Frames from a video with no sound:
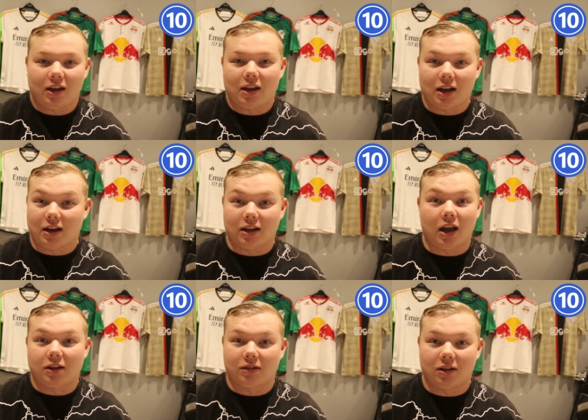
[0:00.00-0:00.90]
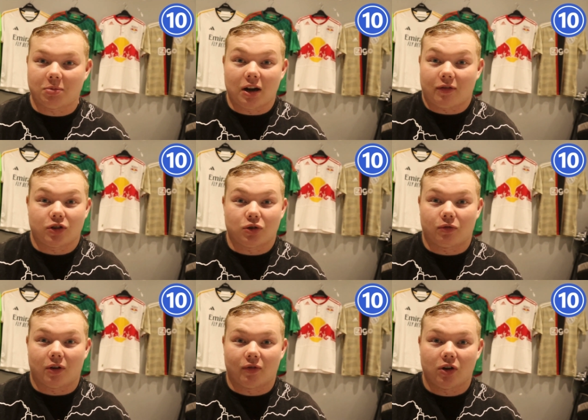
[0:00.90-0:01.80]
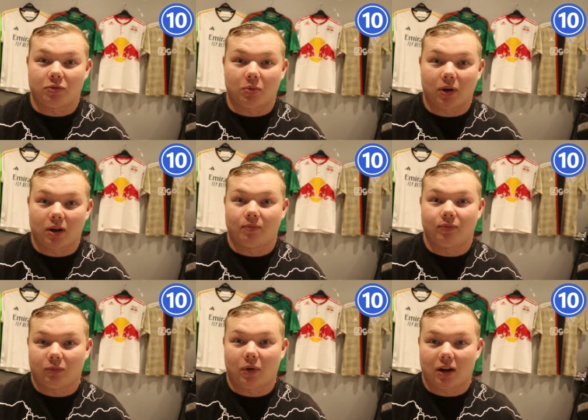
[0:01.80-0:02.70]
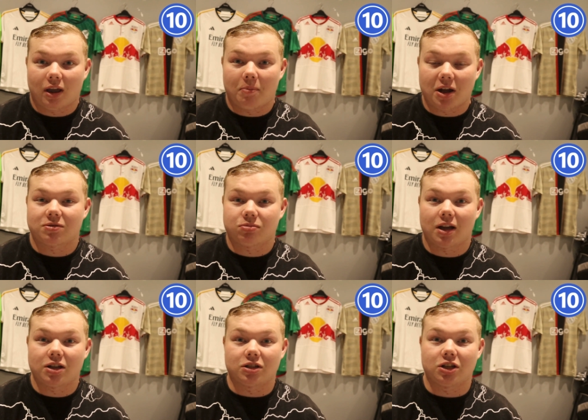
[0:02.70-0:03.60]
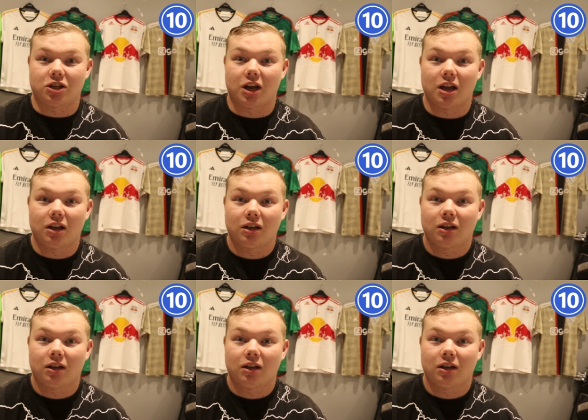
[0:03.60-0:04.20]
he, has been nothing short of unreal. He's been one of, the, one of their best players this year.